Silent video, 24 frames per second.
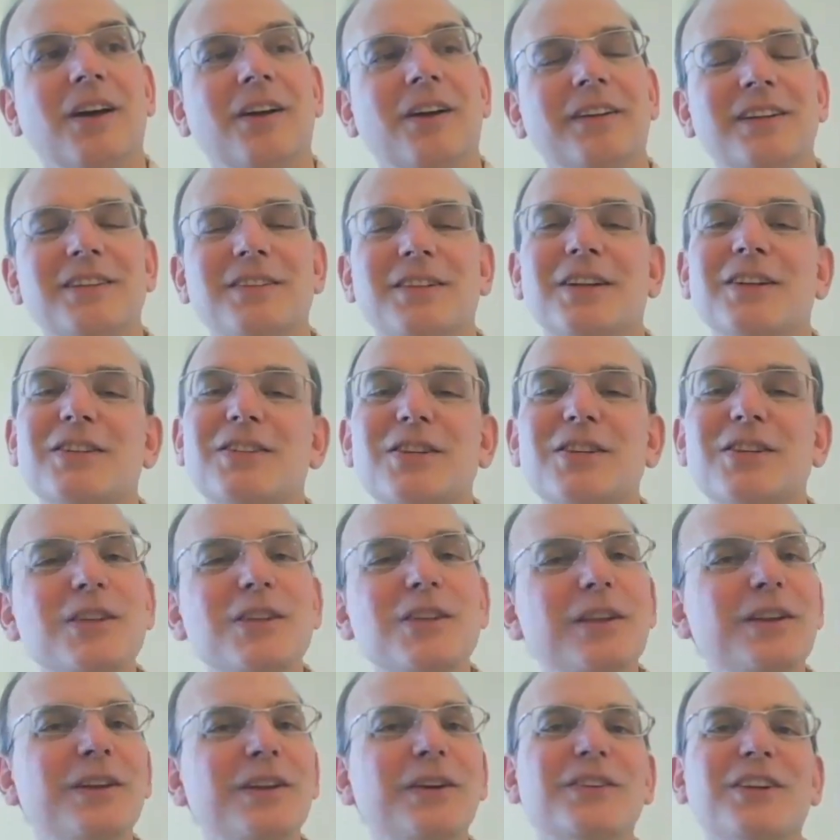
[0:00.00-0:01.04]
these are just
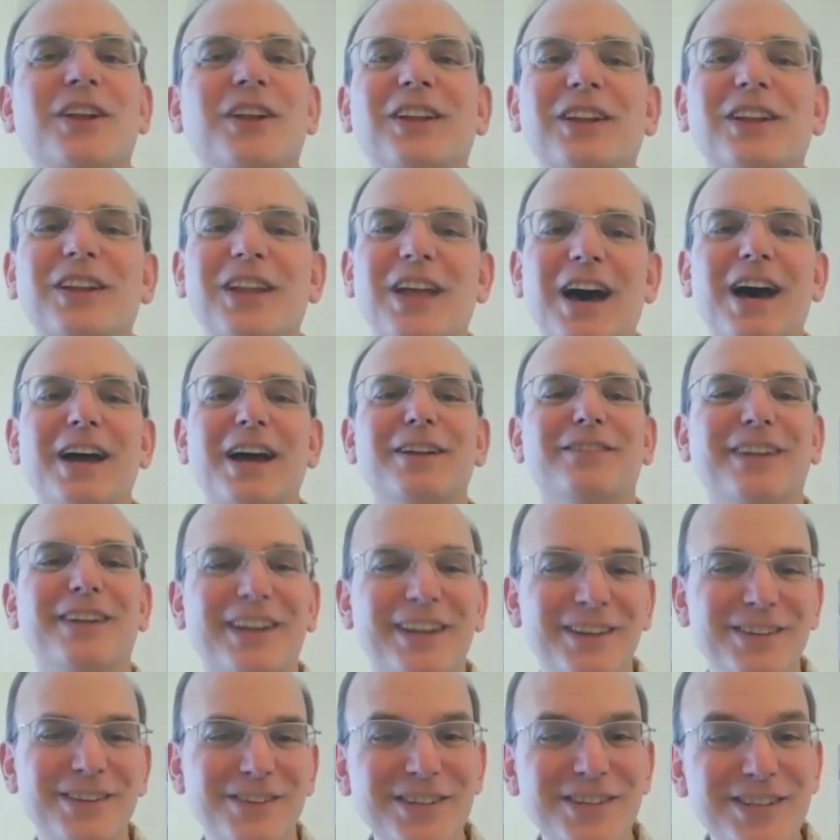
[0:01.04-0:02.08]
there's a lot of
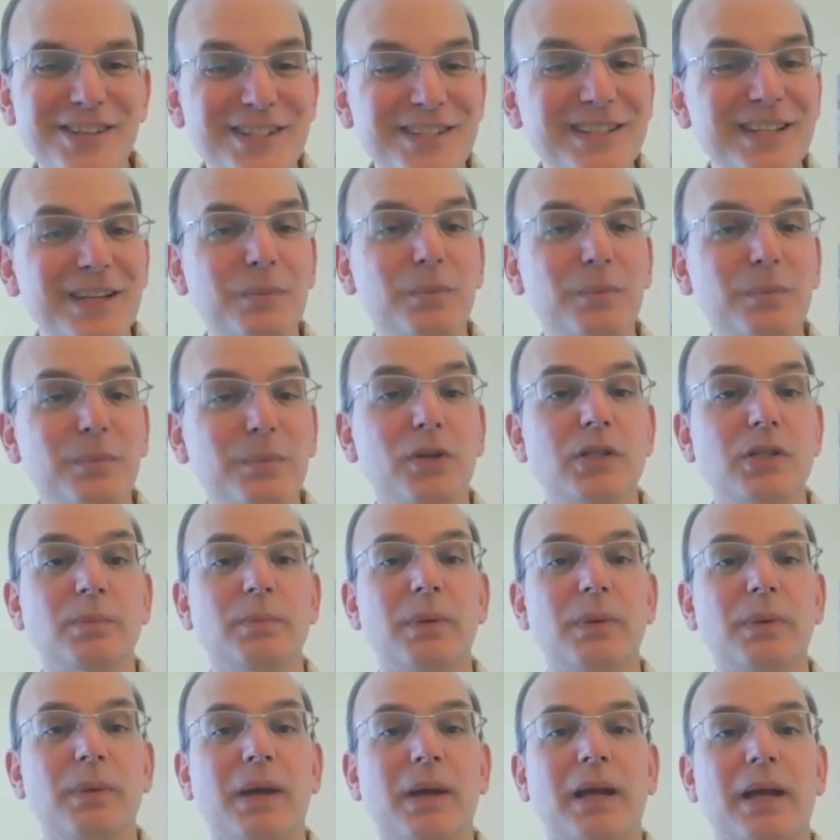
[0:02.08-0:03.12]
interesting
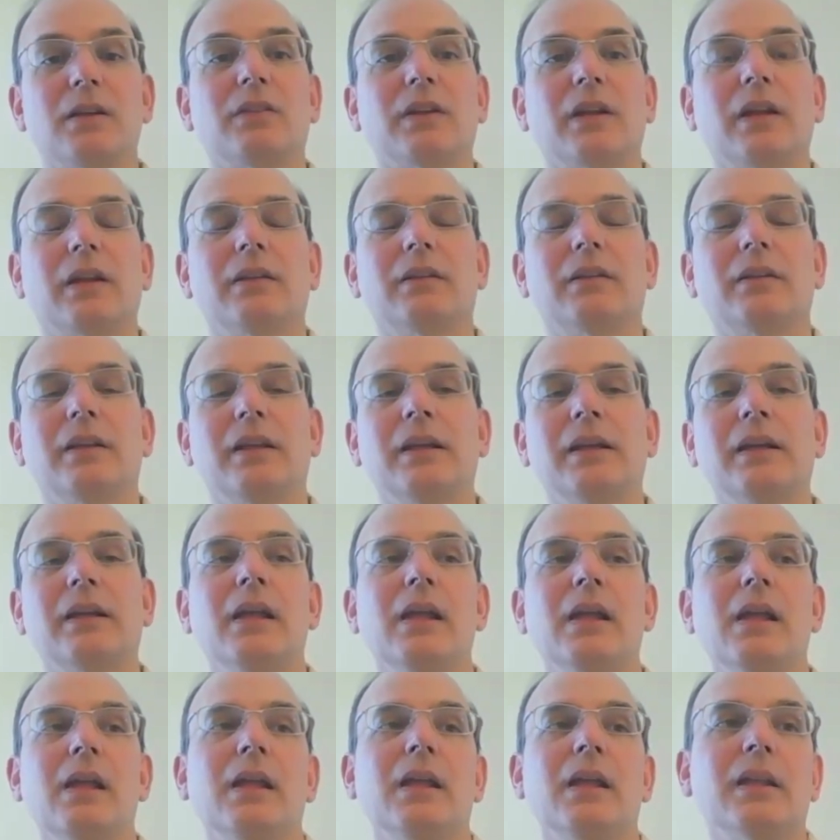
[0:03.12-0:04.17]
perspectives, and I
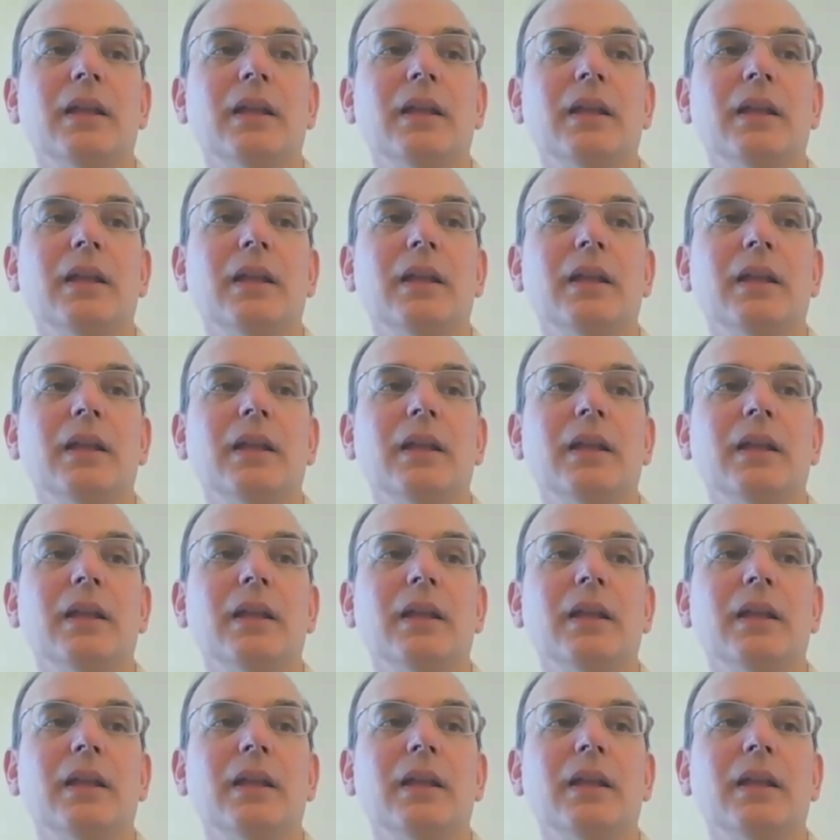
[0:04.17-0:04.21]
think